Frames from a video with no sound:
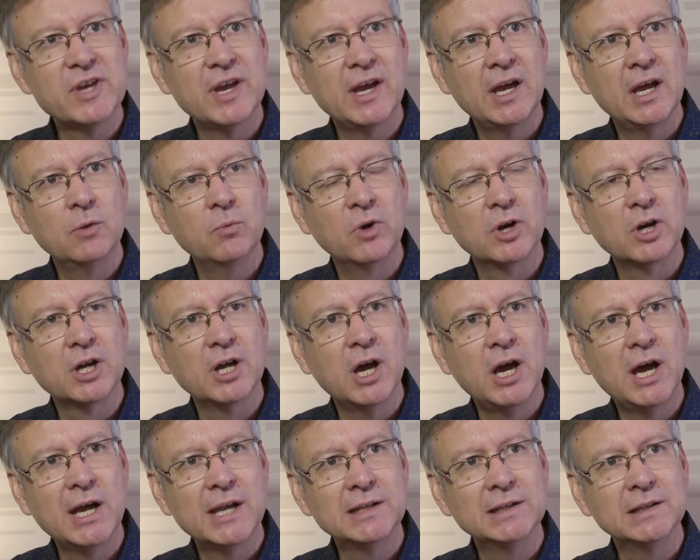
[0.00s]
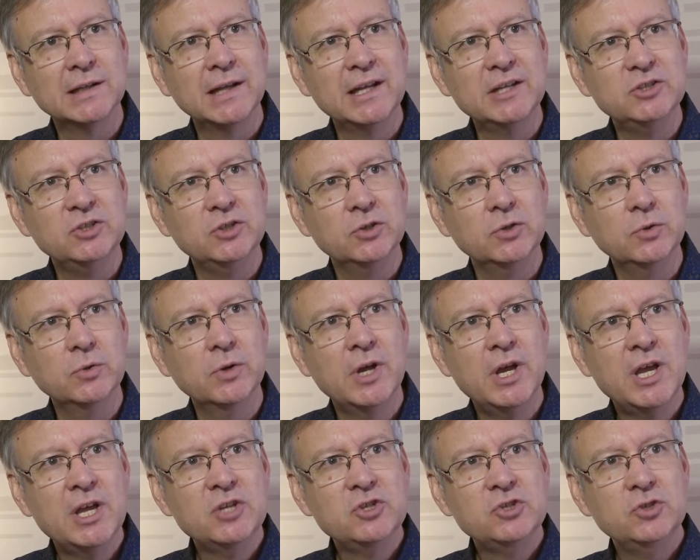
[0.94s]
where God led you
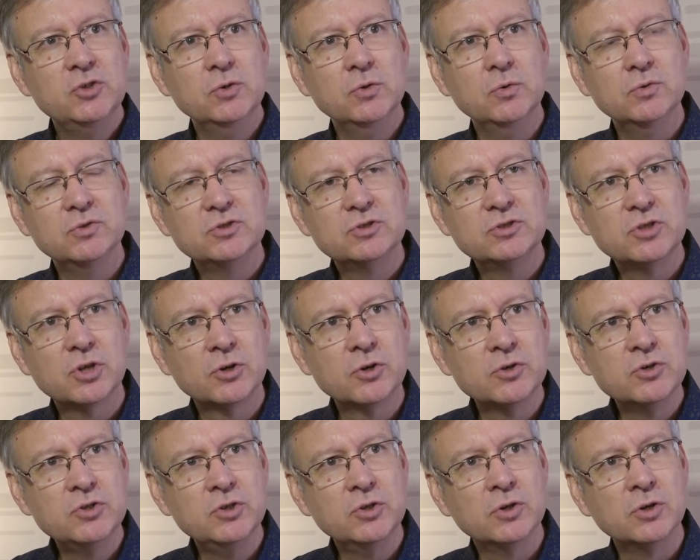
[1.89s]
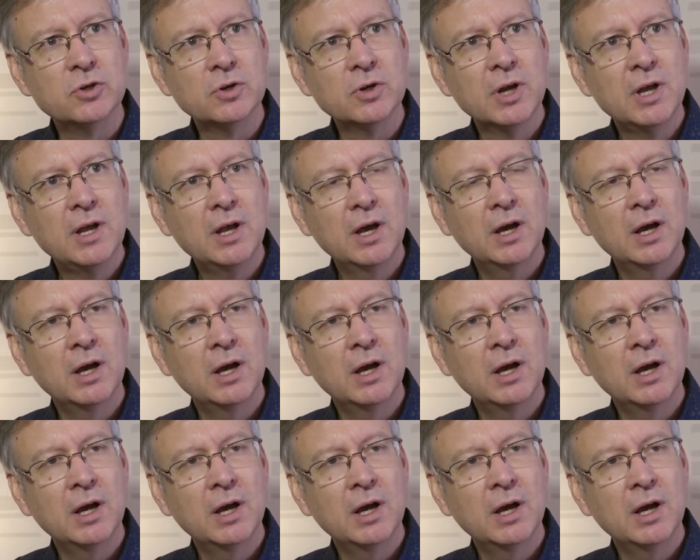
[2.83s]
to turn your